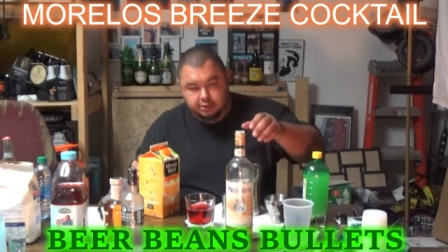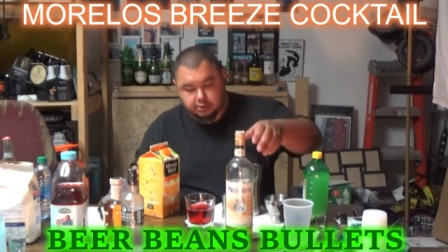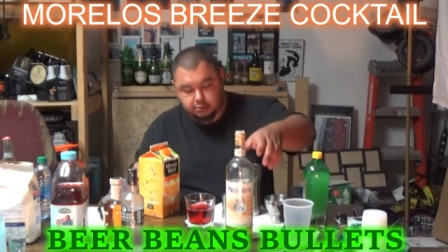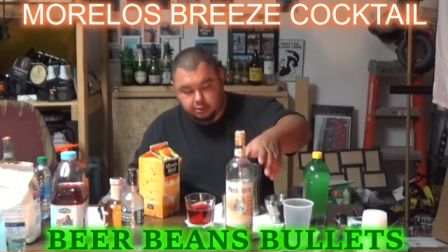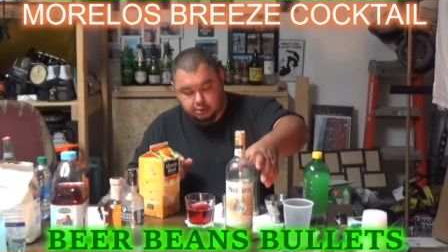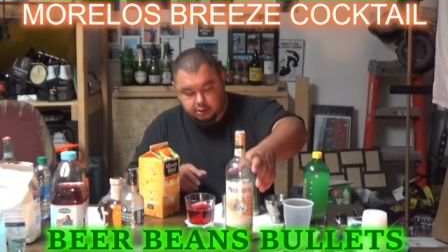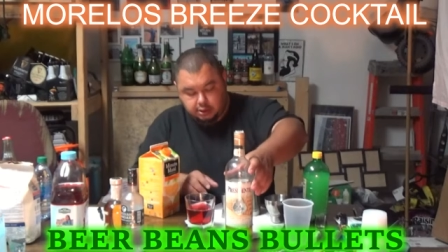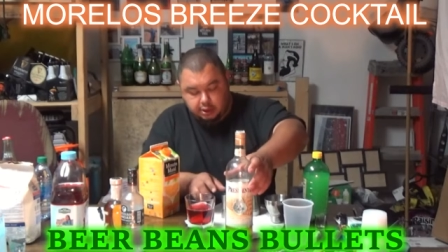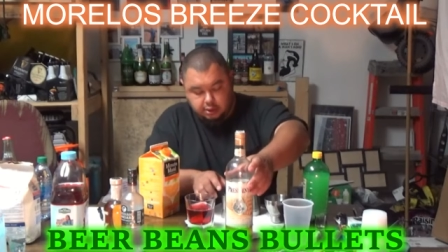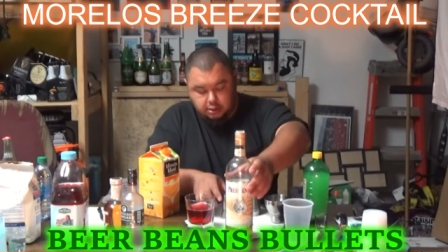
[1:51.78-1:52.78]
so we're good on
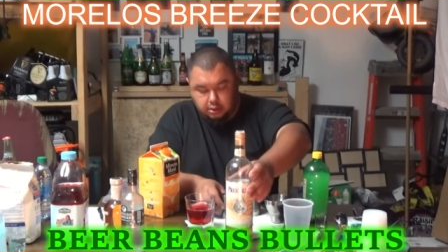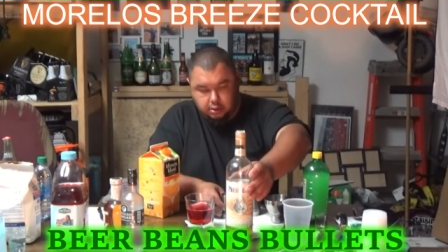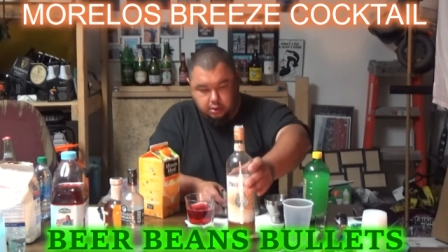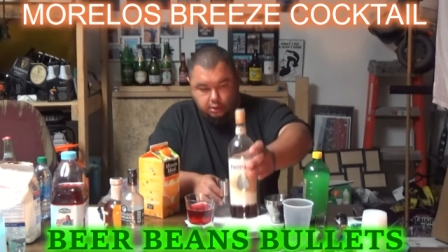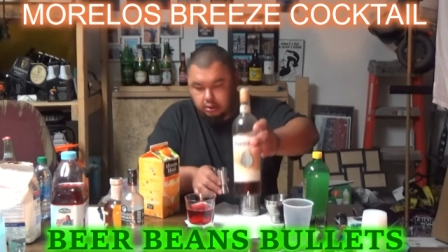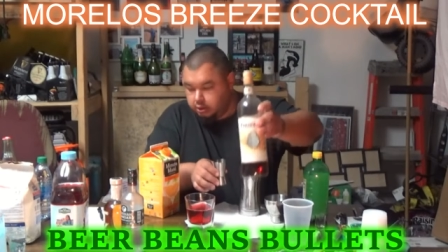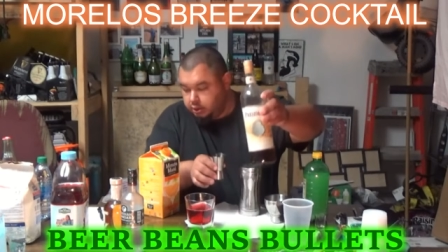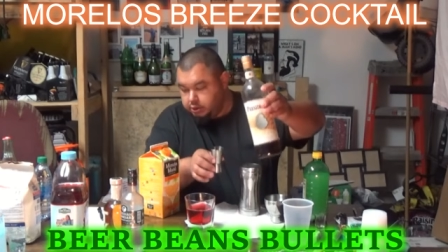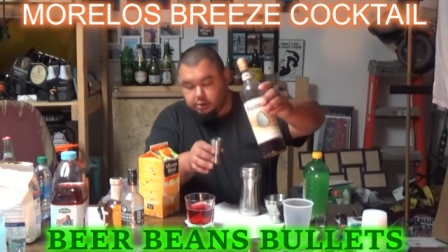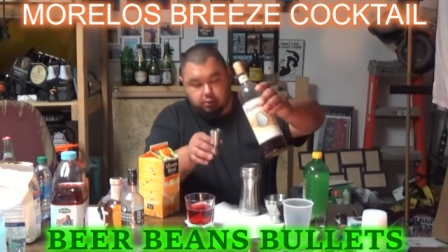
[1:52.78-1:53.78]
that.
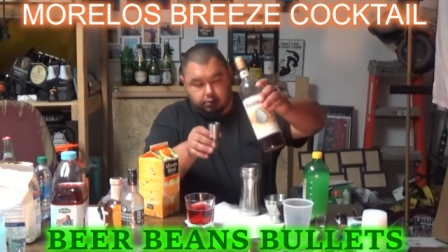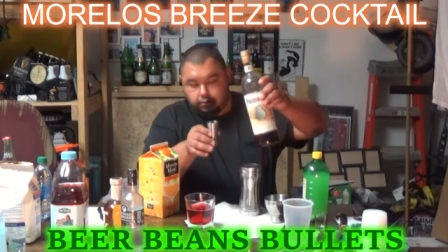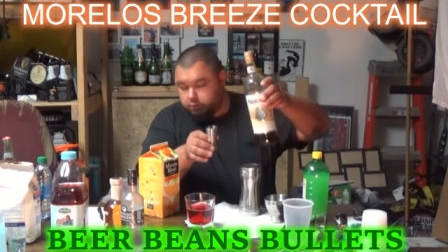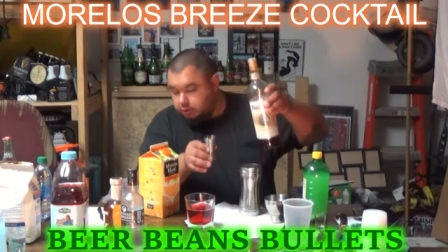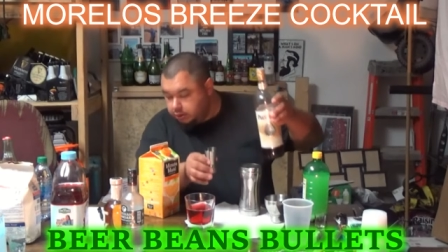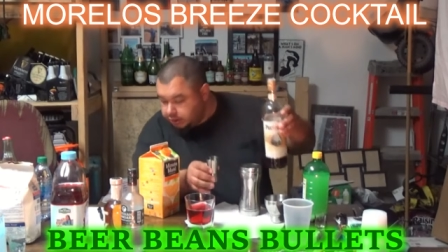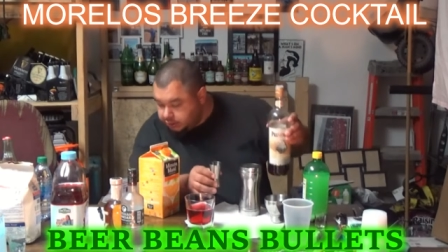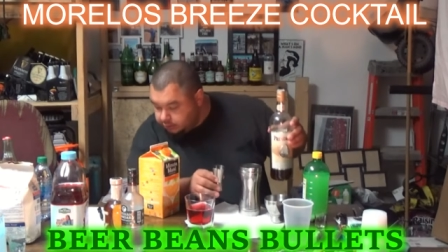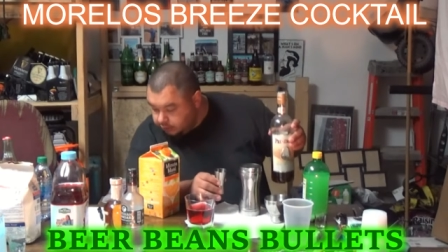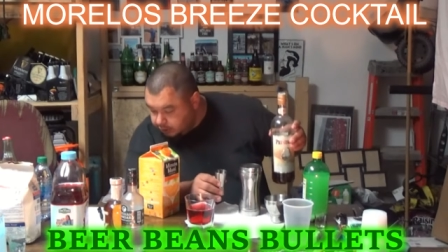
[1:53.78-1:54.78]
So let's
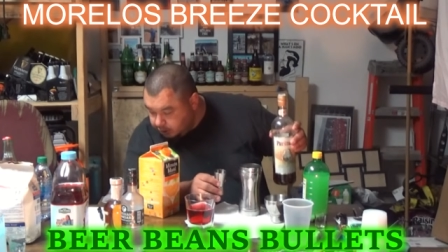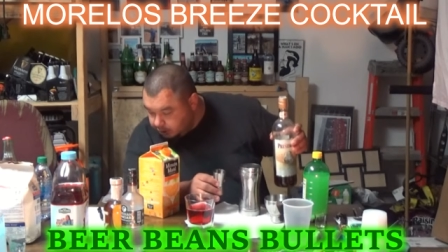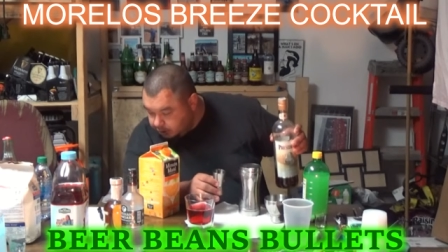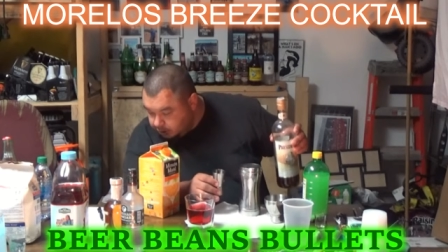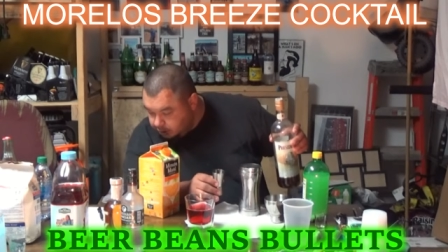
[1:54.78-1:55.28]
do the